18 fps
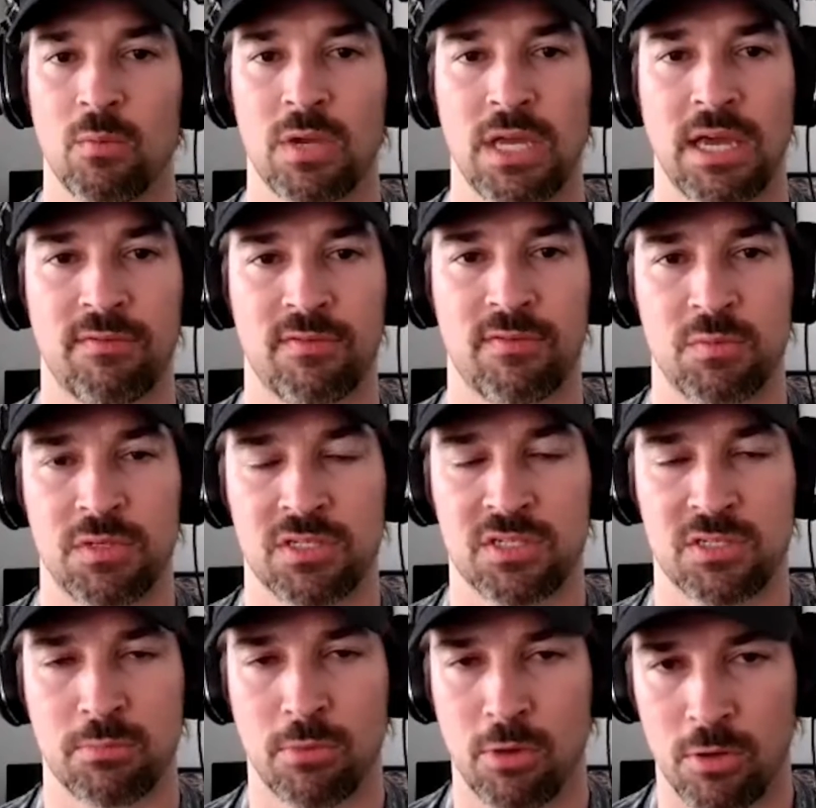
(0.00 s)
We have to be
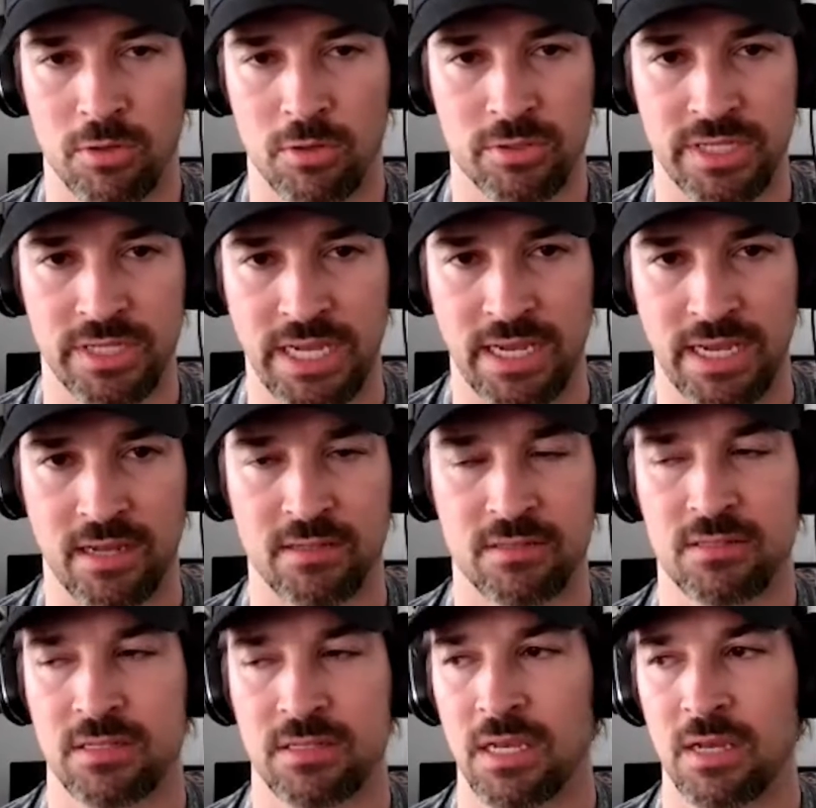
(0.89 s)
smarter
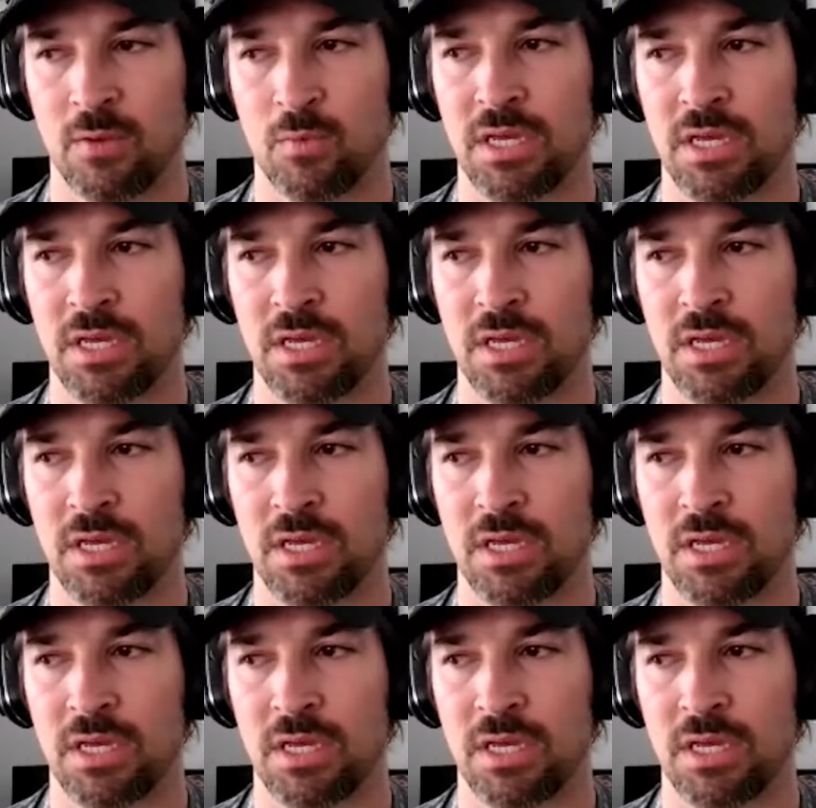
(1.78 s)
dads.